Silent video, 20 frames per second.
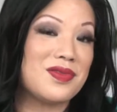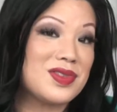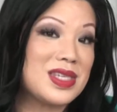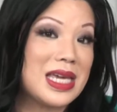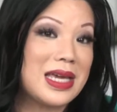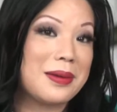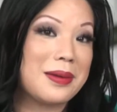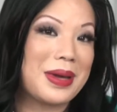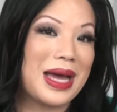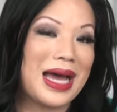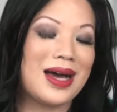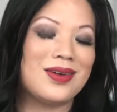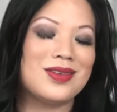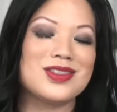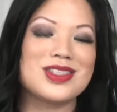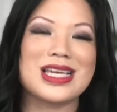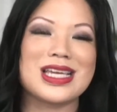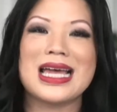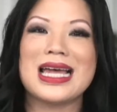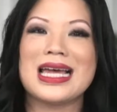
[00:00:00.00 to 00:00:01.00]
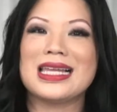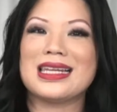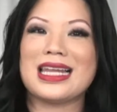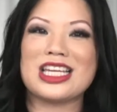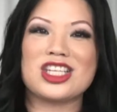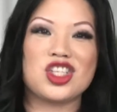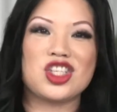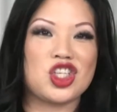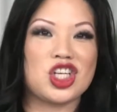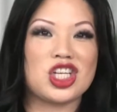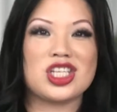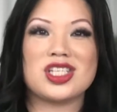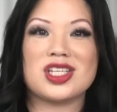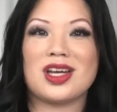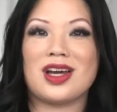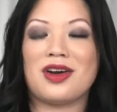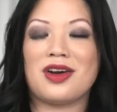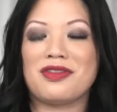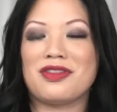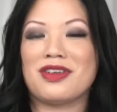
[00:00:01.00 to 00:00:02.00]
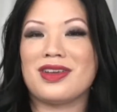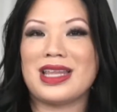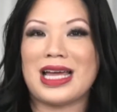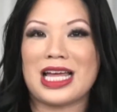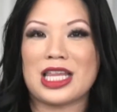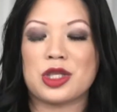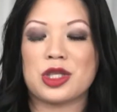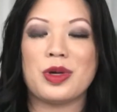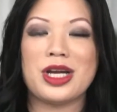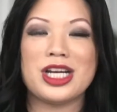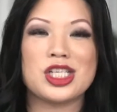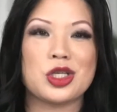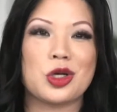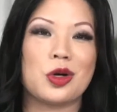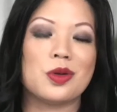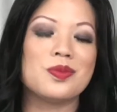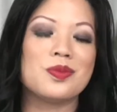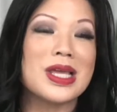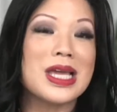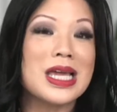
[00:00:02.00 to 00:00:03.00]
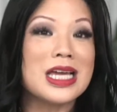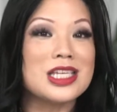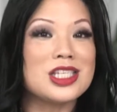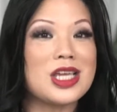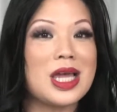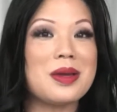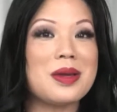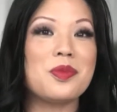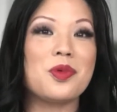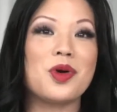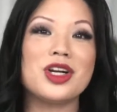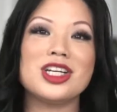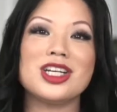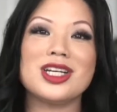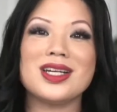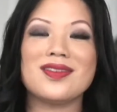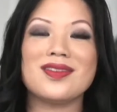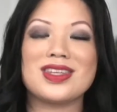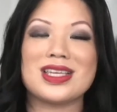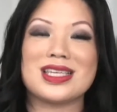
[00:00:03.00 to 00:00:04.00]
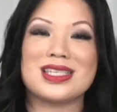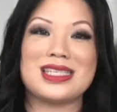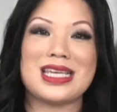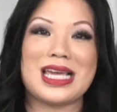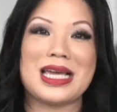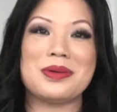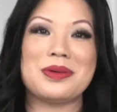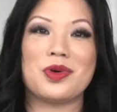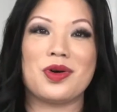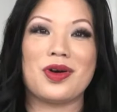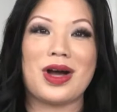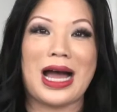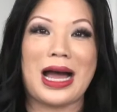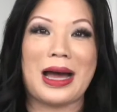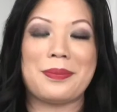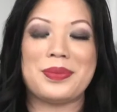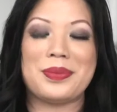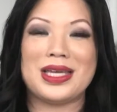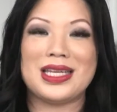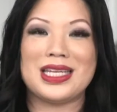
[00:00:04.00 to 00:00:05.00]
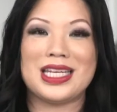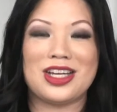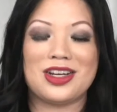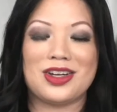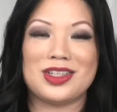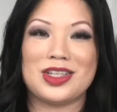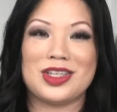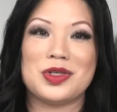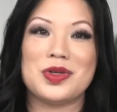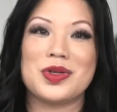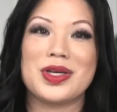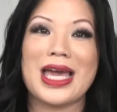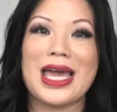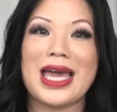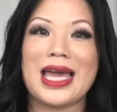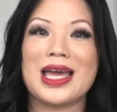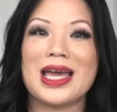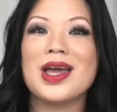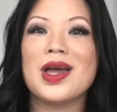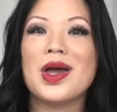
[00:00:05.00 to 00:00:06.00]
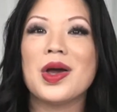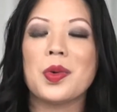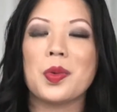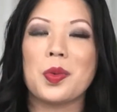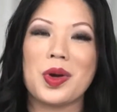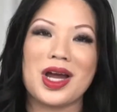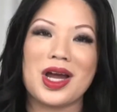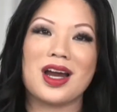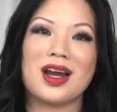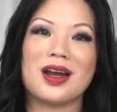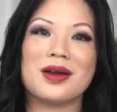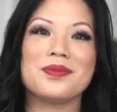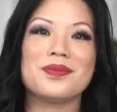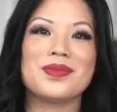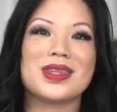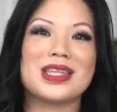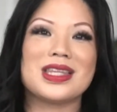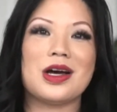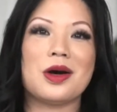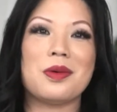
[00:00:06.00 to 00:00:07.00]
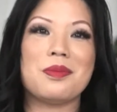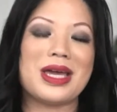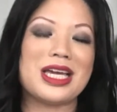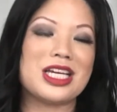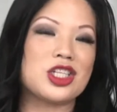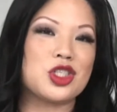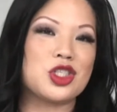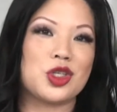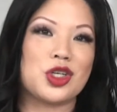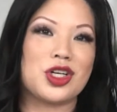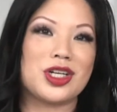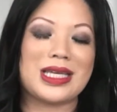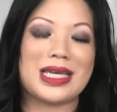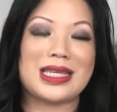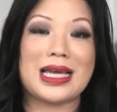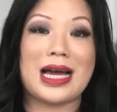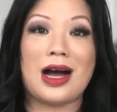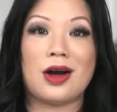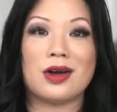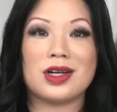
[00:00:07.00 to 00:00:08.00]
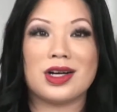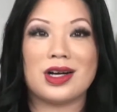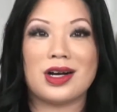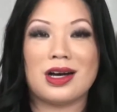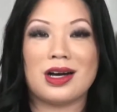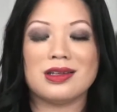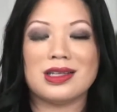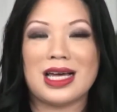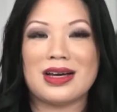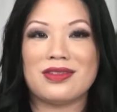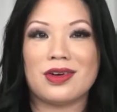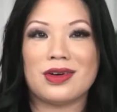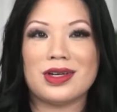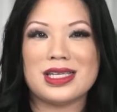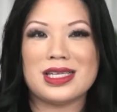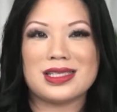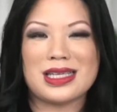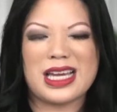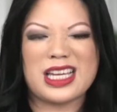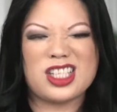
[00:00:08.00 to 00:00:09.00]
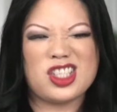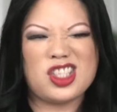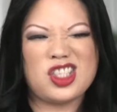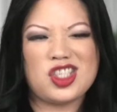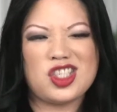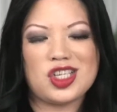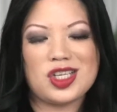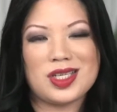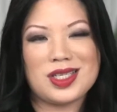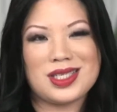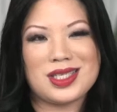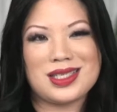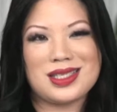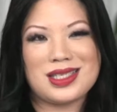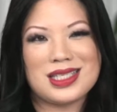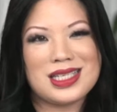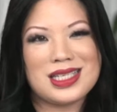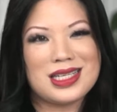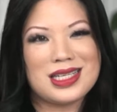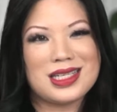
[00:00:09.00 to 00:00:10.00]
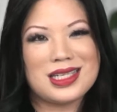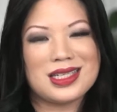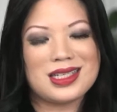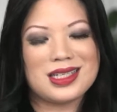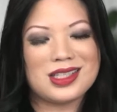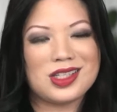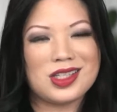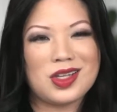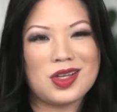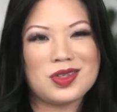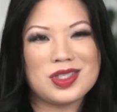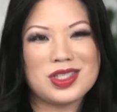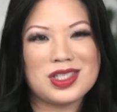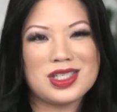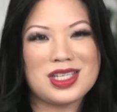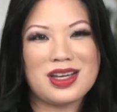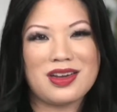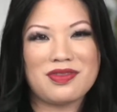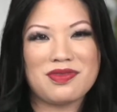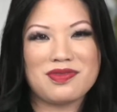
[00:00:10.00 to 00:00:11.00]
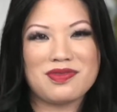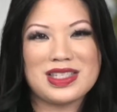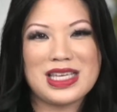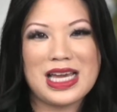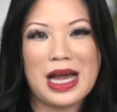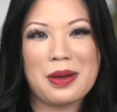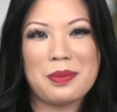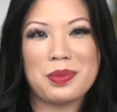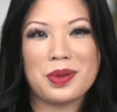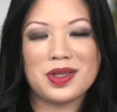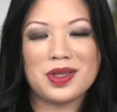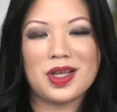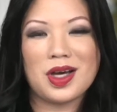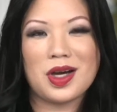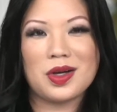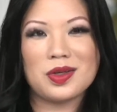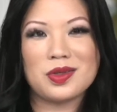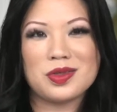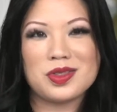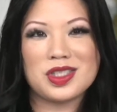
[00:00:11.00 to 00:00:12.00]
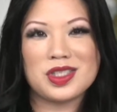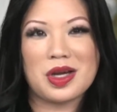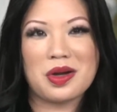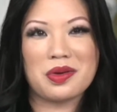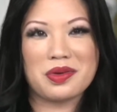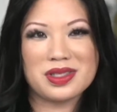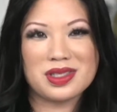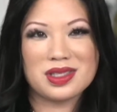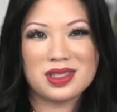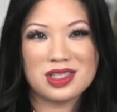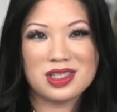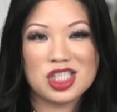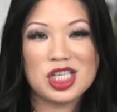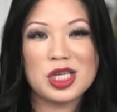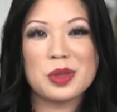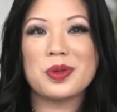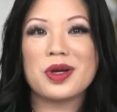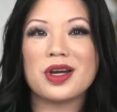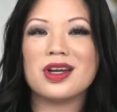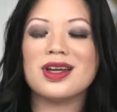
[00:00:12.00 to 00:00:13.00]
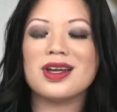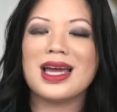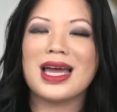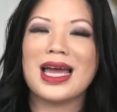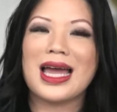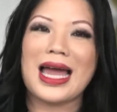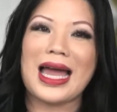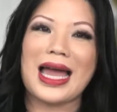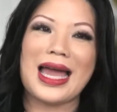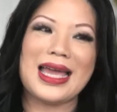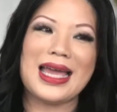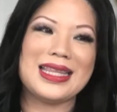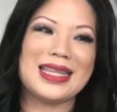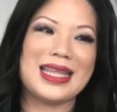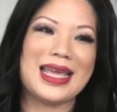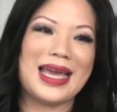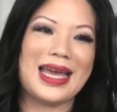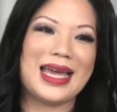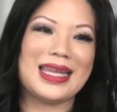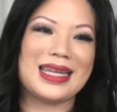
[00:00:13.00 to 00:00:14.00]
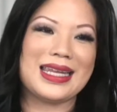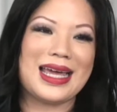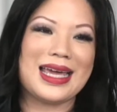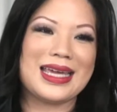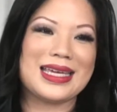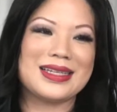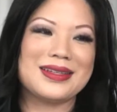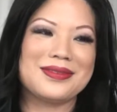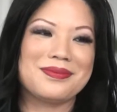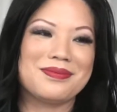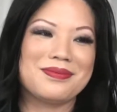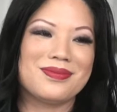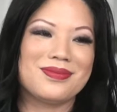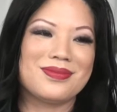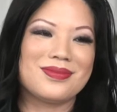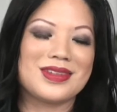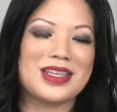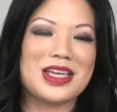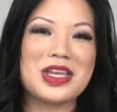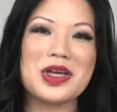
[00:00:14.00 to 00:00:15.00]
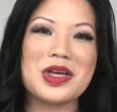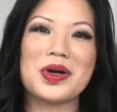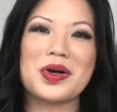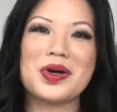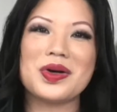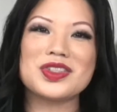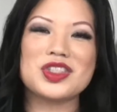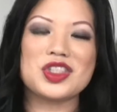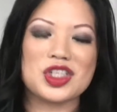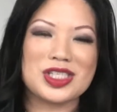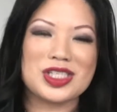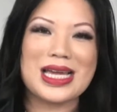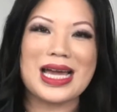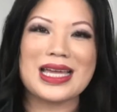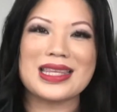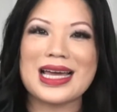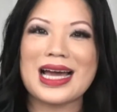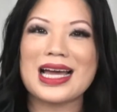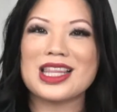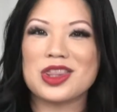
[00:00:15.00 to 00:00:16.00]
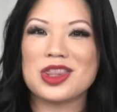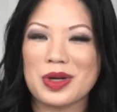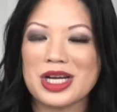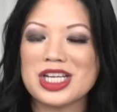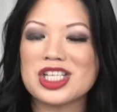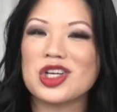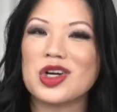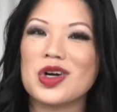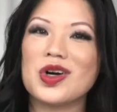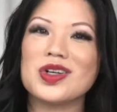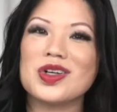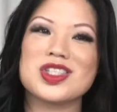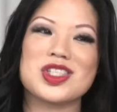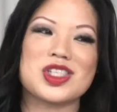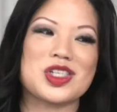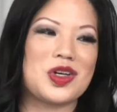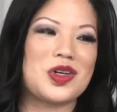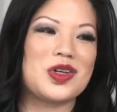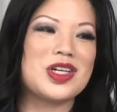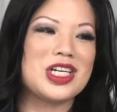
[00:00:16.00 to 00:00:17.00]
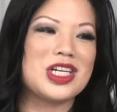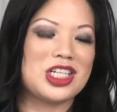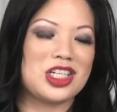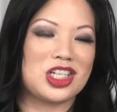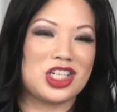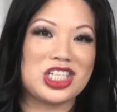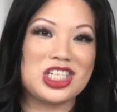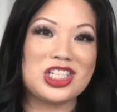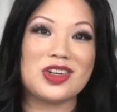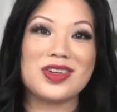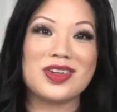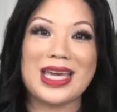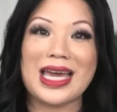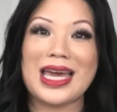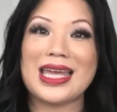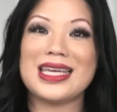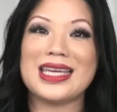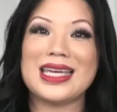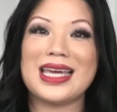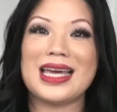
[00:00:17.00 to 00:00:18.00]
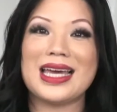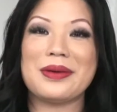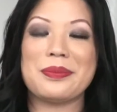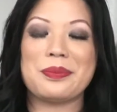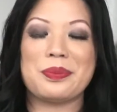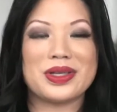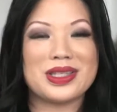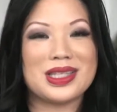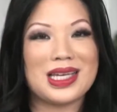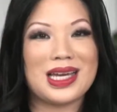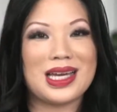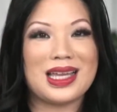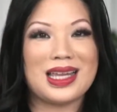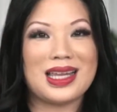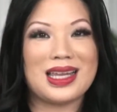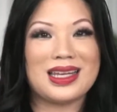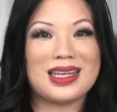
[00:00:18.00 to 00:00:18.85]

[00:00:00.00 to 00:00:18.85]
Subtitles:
pounds, like just over that threshold. So I'm wondering if the same will happen here in the UK, where they'll make sure that the alcohol level is like just close enough down below so it's cheaper. And then, like, just at that threshold. So you're still getting it, but then